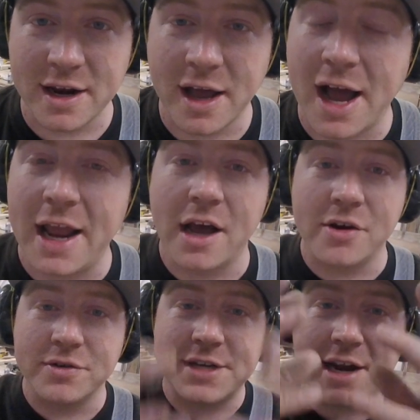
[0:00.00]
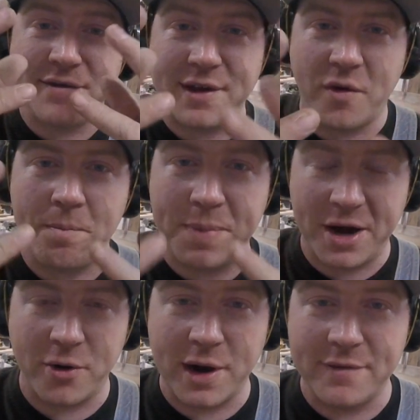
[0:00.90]
And I understand if you have a
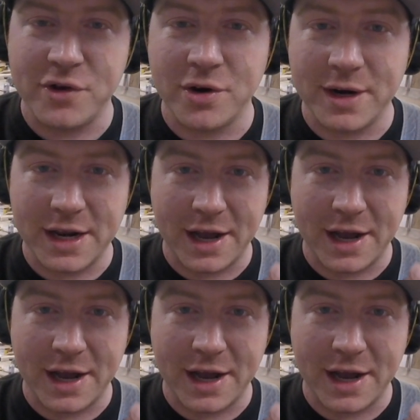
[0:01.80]
better way of doing it.